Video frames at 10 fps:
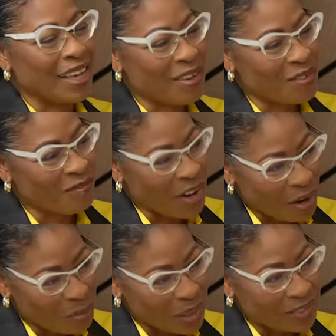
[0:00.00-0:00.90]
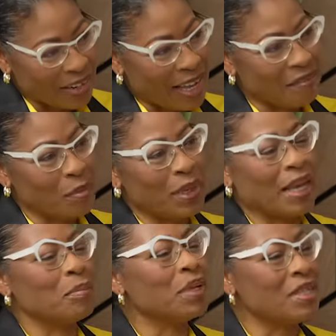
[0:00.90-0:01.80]
Thank you very much for having me,
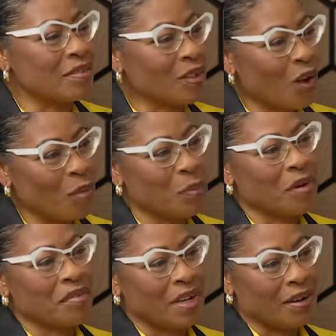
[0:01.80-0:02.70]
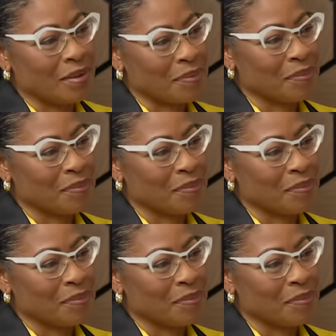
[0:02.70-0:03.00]
and please call me Maria.